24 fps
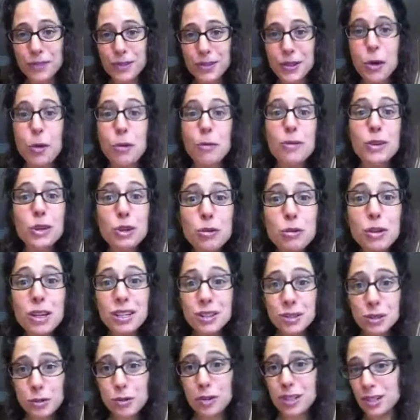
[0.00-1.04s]
So you
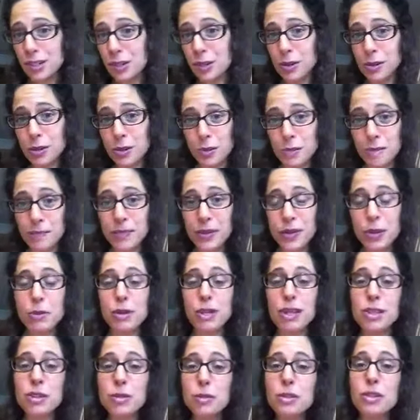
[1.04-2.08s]
can do it too. You
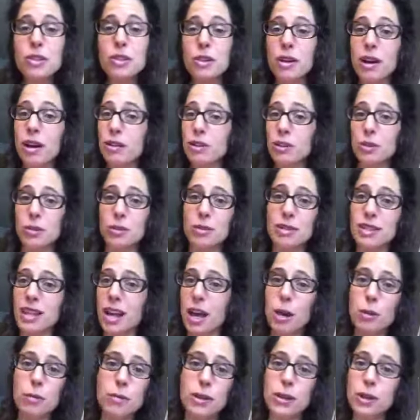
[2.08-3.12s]
can use your heart truth to
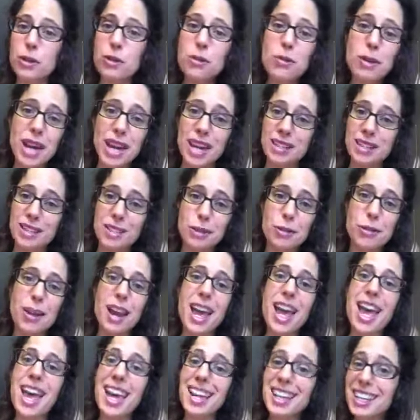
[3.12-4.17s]
help you answer
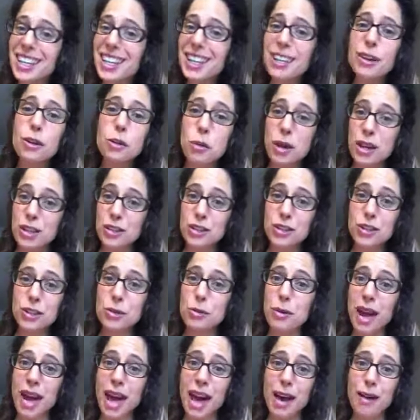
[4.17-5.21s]
any question
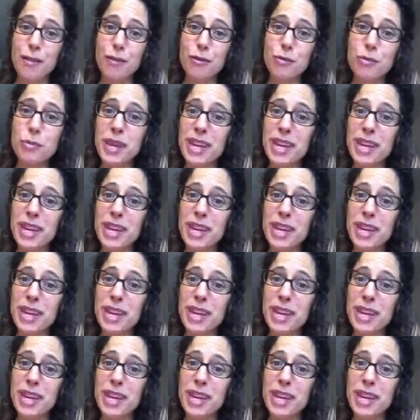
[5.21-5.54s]
you have,